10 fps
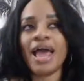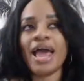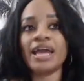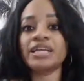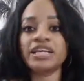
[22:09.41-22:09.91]

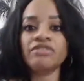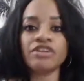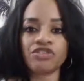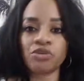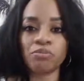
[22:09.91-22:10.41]
And even
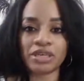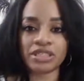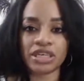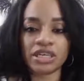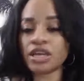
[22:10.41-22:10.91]
if you miss
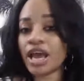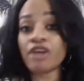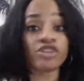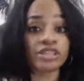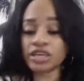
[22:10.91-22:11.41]
it,
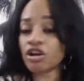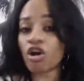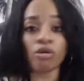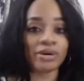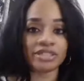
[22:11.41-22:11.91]
everything
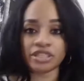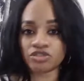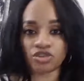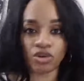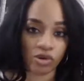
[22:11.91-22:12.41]
always gets
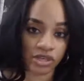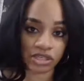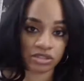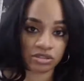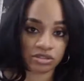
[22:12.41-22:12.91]

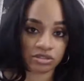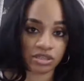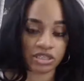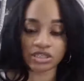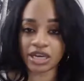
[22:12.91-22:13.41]
recorded
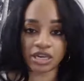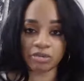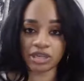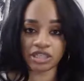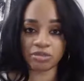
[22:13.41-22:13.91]
inside of
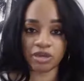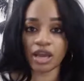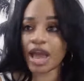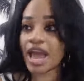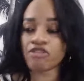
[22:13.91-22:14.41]
MLSP.
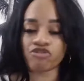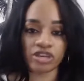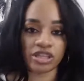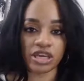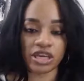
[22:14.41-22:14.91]

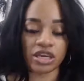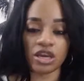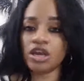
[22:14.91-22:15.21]
Everything.